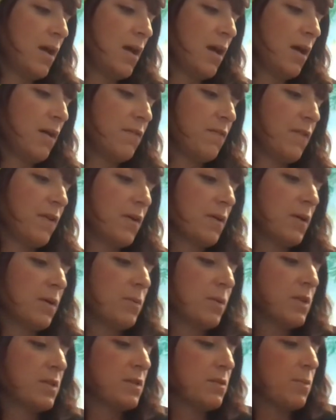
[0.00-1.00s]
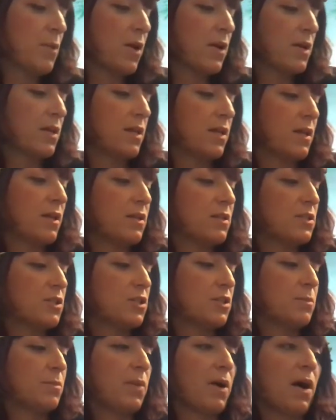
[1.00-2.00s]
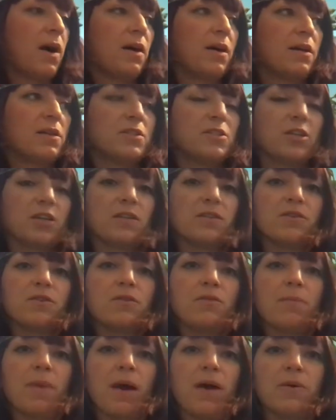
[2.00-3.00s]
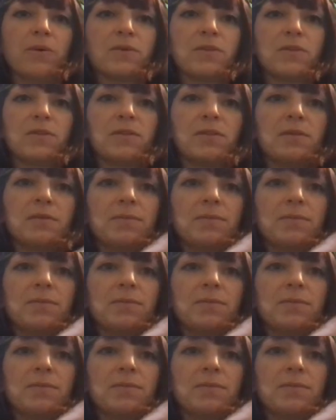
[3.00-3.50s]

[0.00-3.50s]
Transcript: A fairy went to marketing. She bought a gentle mouse.